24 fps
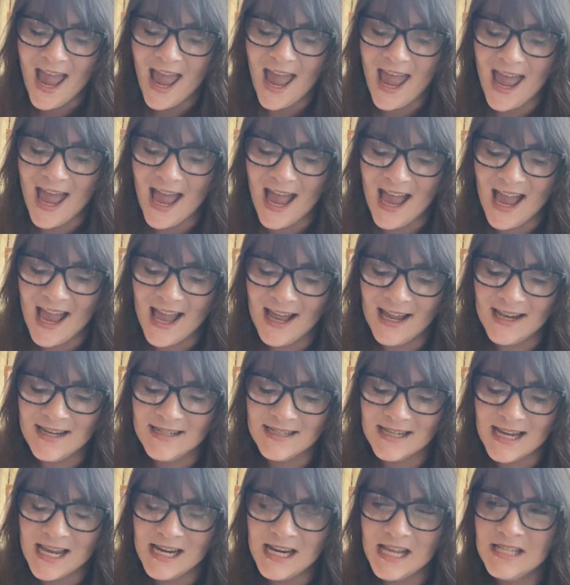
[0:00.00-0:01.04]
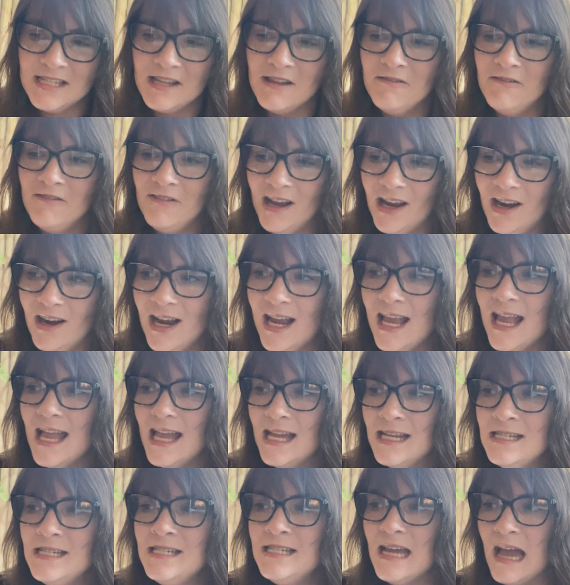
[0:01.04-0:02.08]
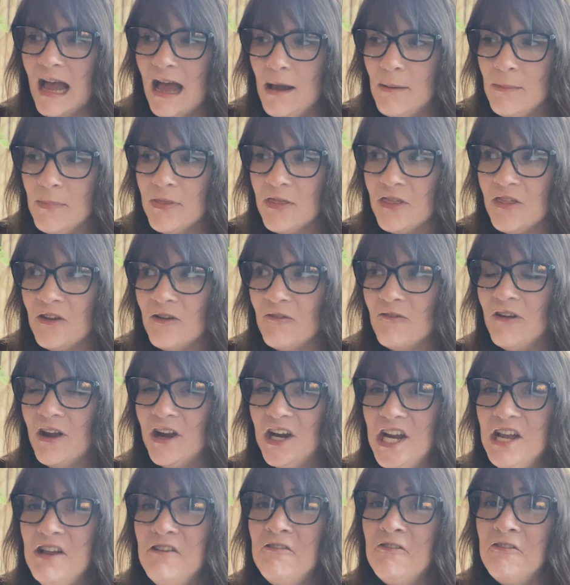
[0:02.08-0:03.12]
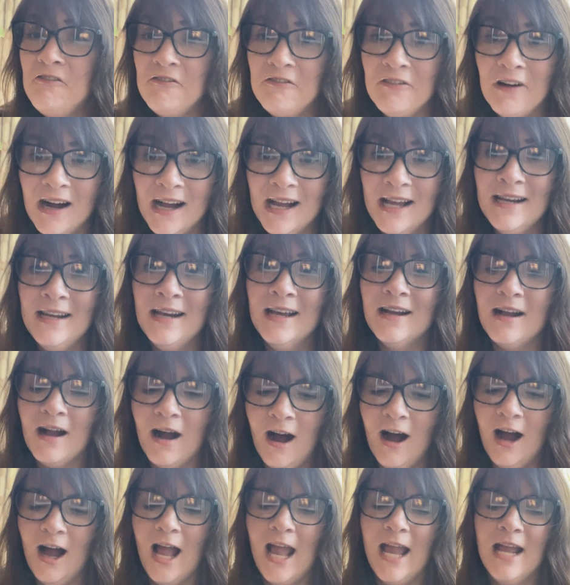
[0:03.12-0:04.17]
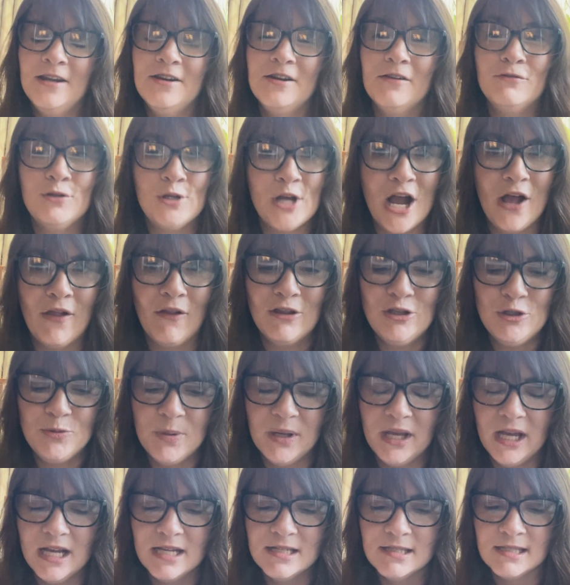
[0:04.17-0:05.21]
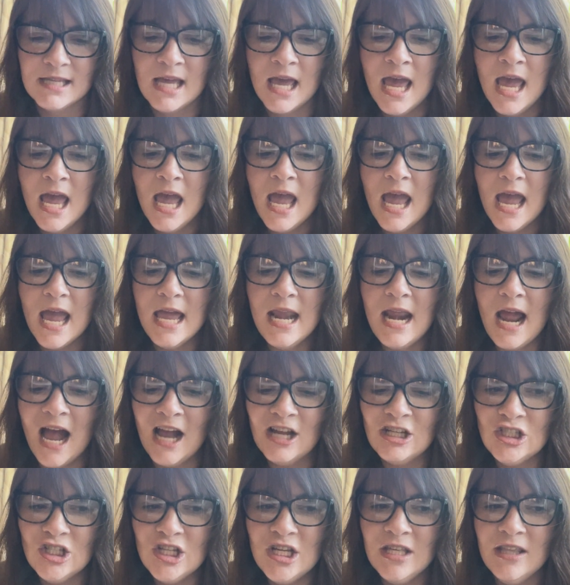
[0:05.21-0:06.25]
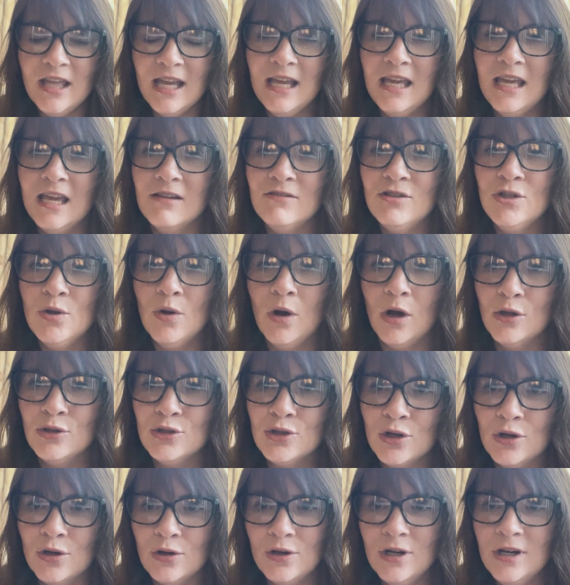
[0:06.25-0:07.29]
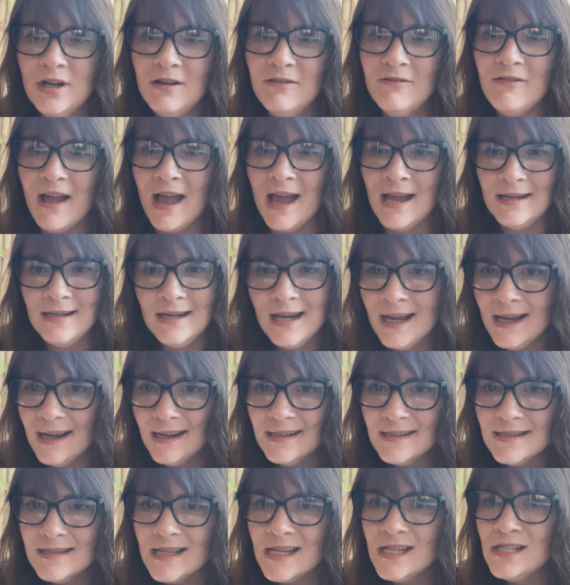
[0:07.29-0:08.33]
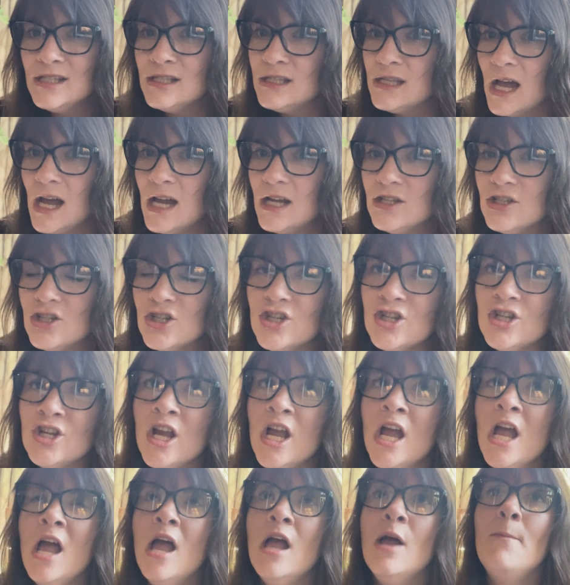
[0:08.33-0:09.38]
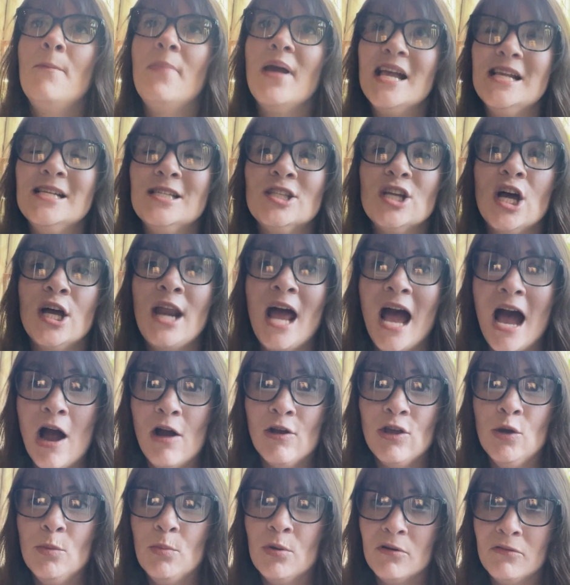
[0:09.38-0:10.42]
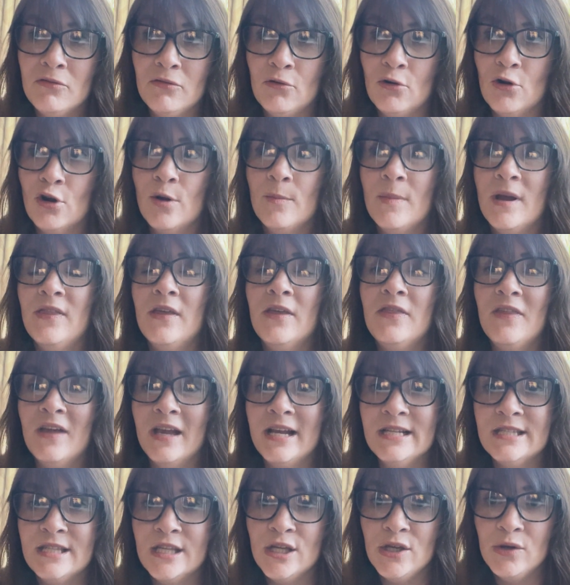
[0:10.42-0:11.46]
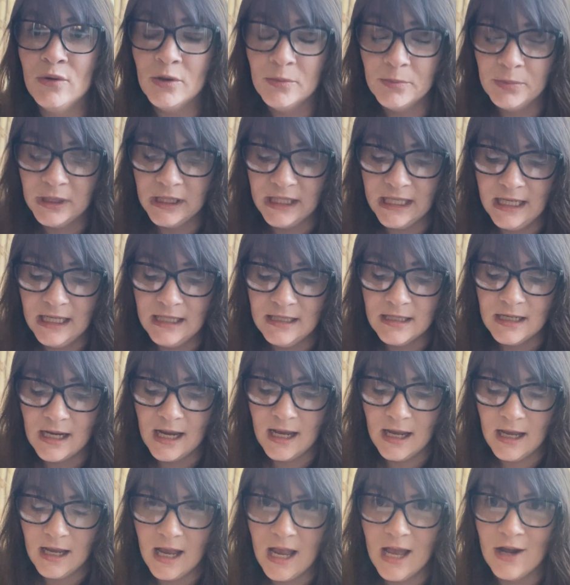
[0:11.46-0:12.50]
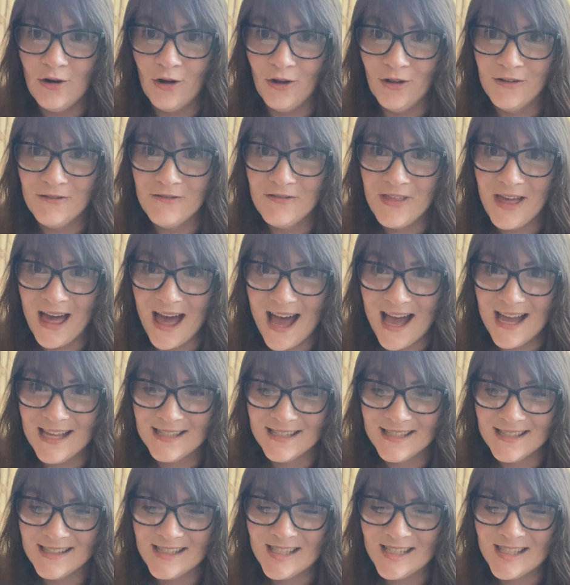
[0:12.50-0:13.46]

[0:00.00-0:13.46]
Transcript: And it is a very in-depth, very fun kind of challenge because it actually like gives you alternative endings and such based on how you perform and the things that you complete and all of that.